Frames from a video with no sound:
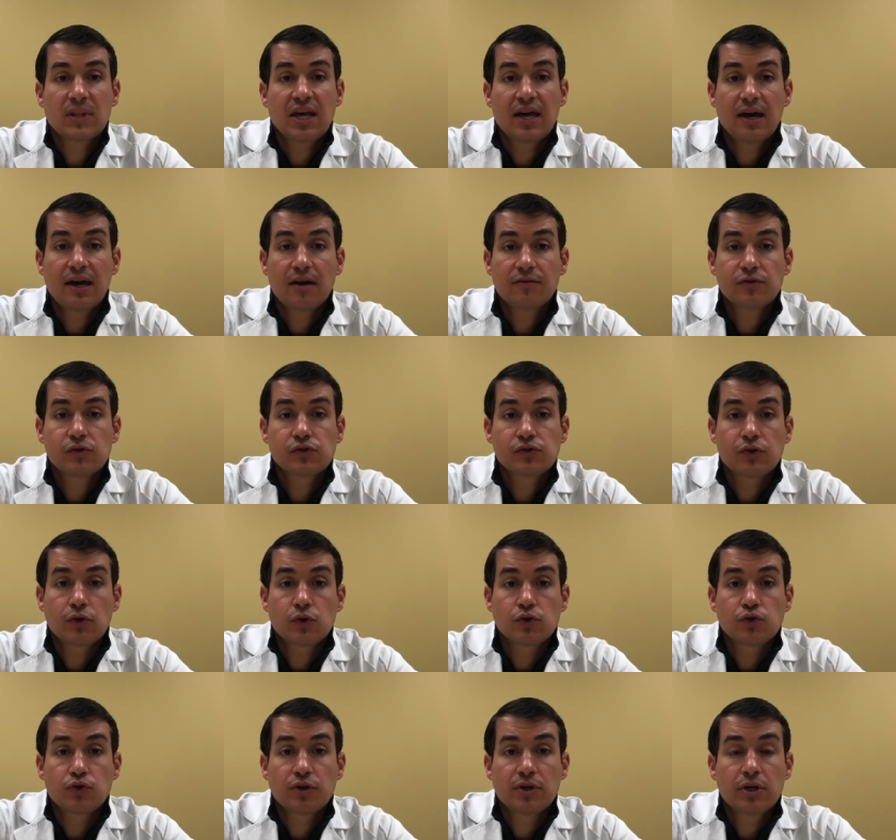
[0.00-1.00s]
After
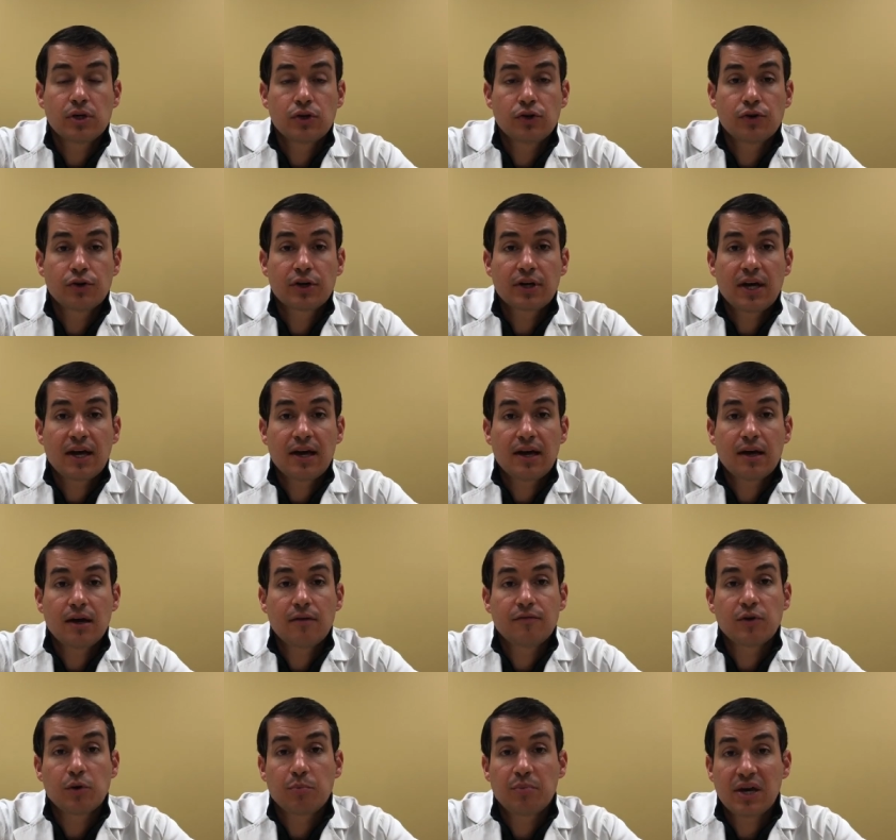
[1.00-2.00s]
surgery, you're going to
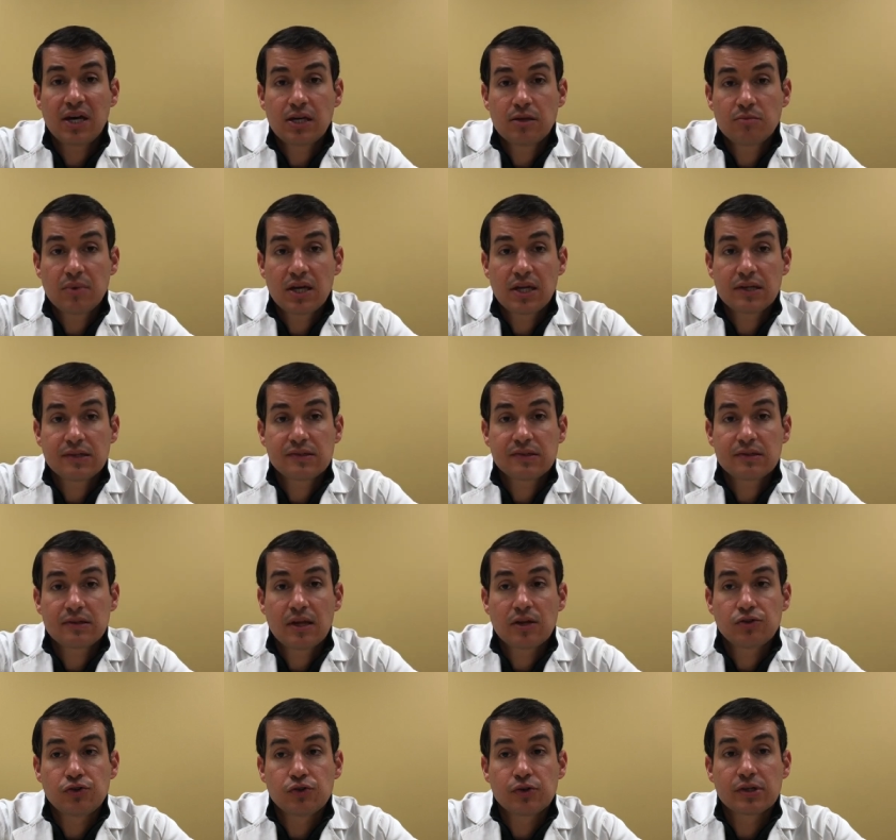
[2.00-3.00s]
have your pain medicine
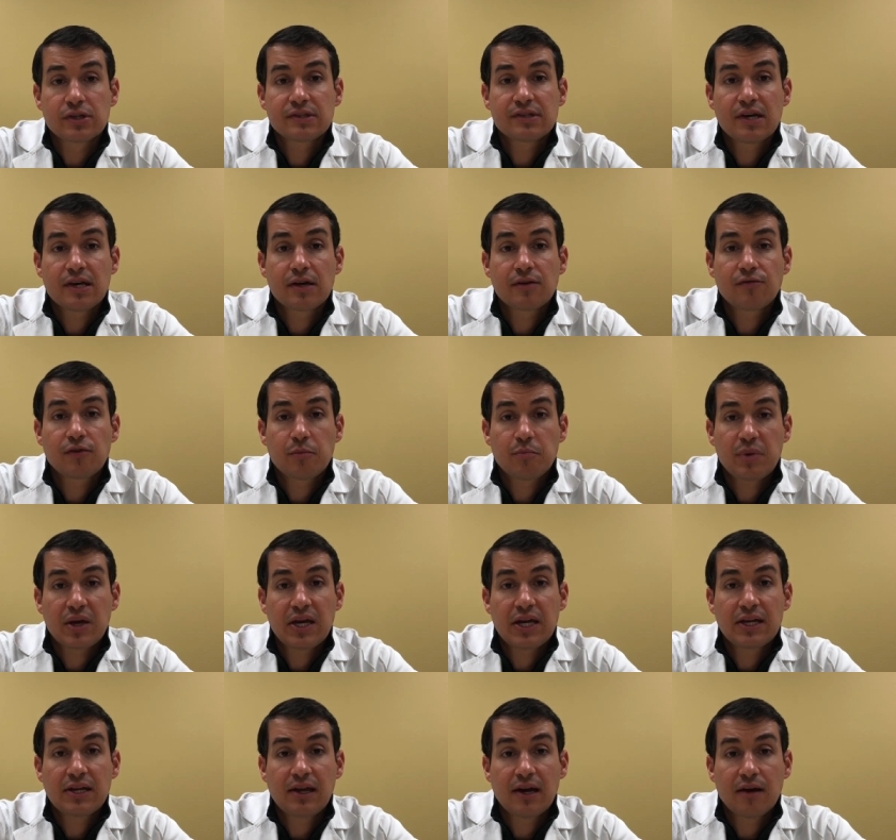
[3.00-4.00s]
that you can take for
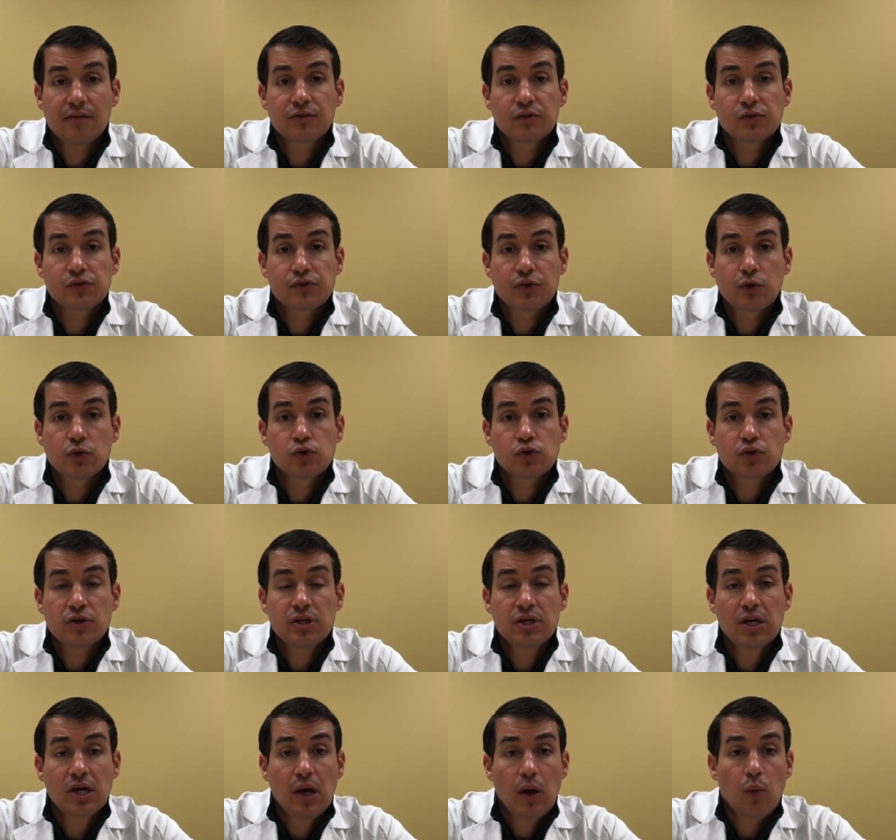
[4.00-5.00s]
pain after surgery.
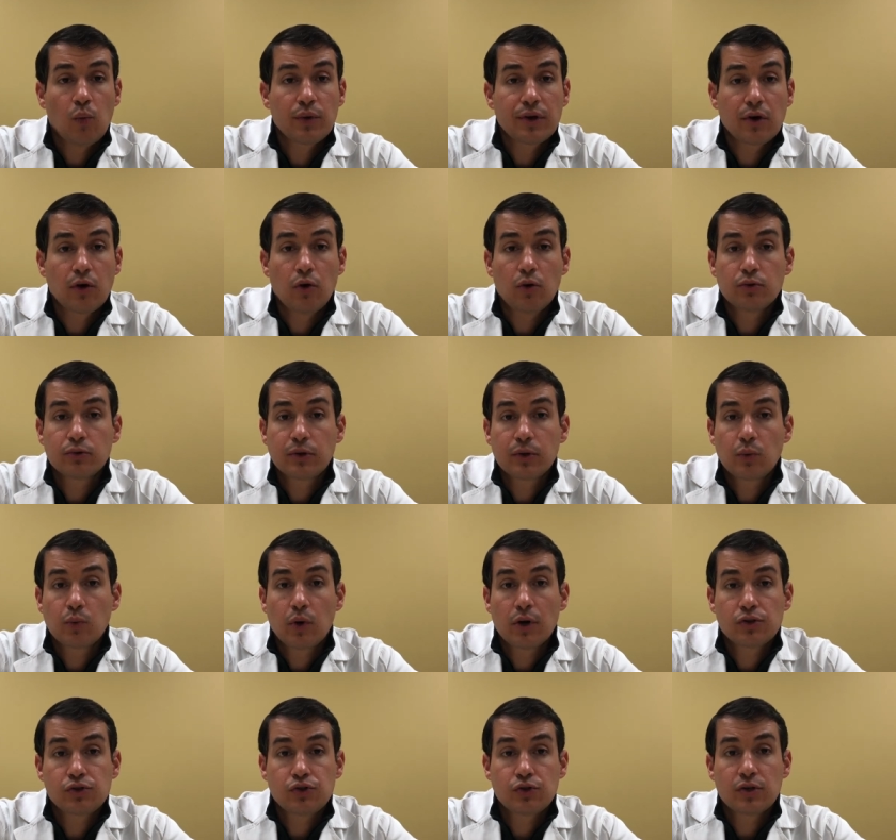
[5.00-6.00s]
We only
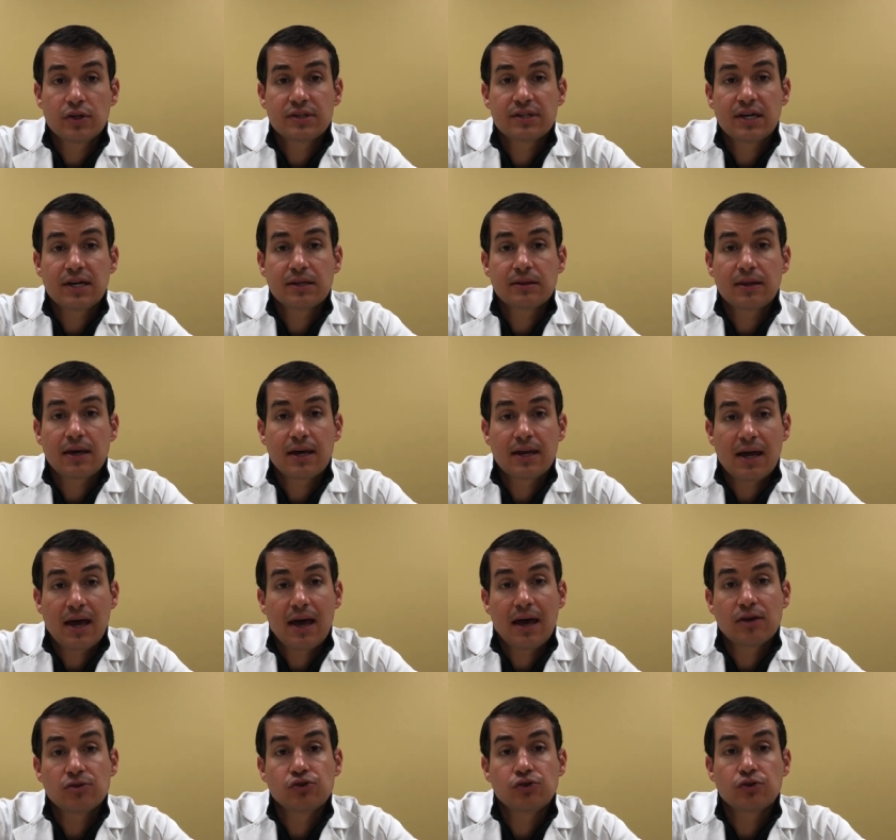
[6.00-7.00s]
want you to take that
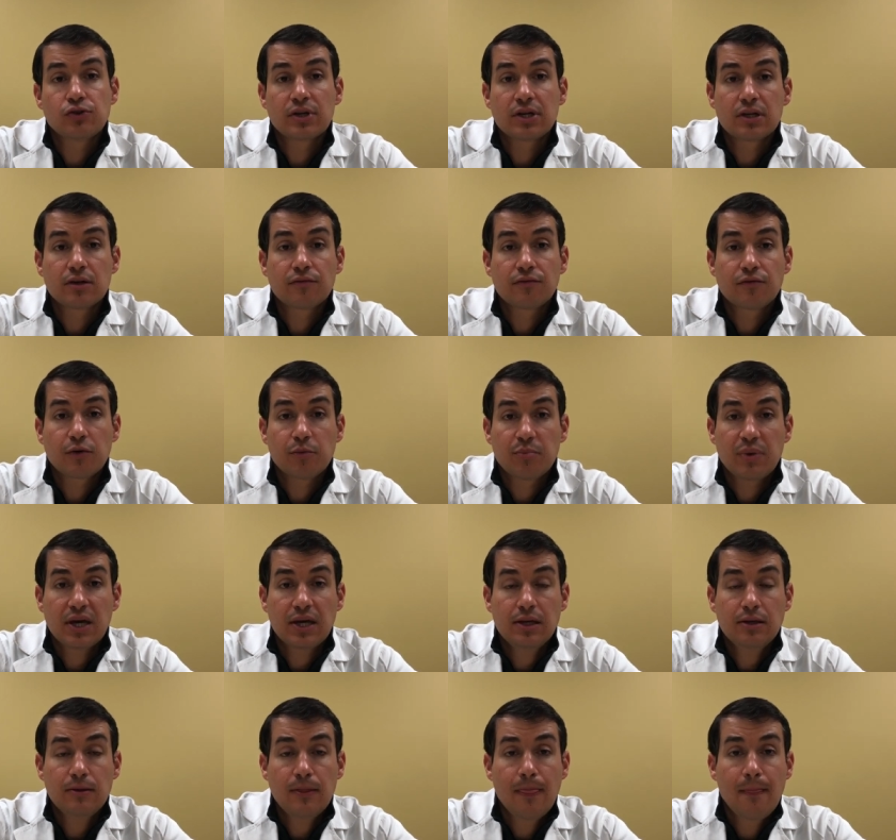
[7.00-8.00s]
as you need it for
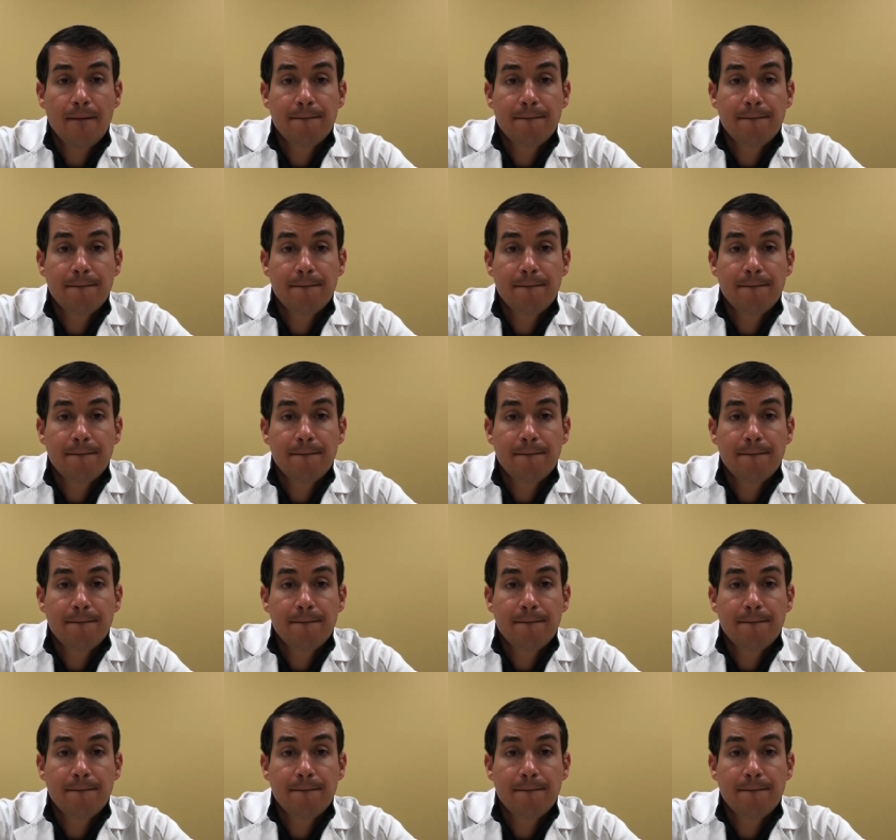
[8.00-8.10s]
pain.